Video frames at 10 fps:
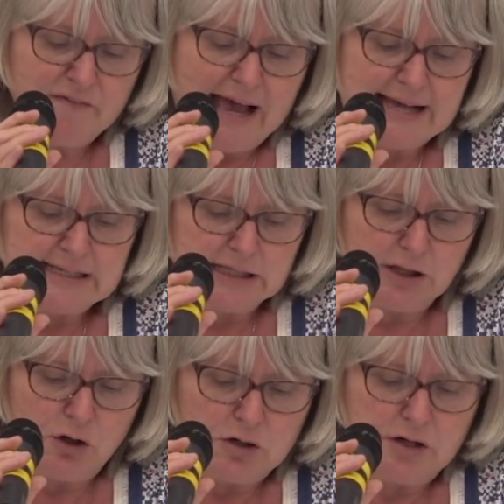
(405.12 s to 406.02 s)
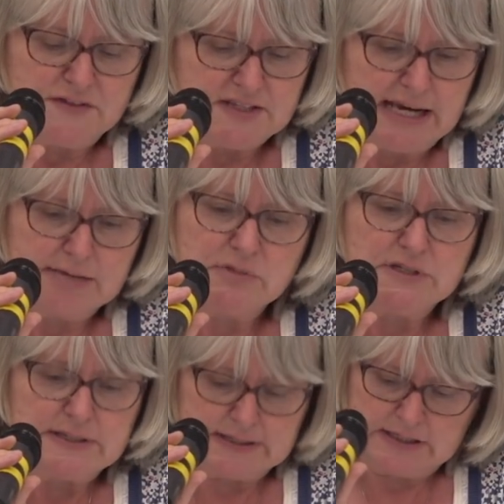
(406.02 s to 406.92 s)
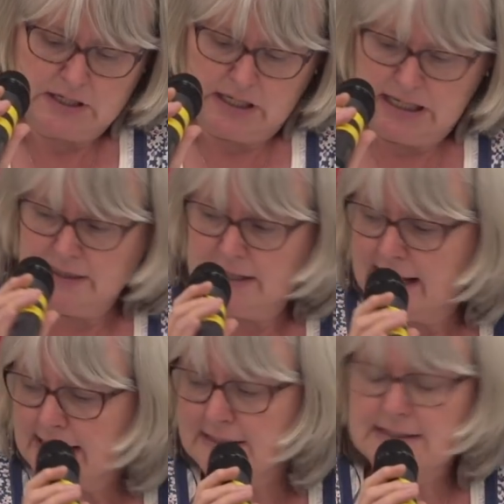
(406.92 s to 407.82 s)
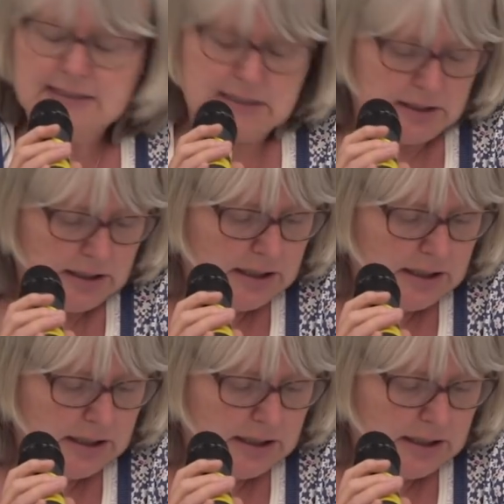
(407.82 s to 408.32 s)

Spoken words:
had a lot of statements in the last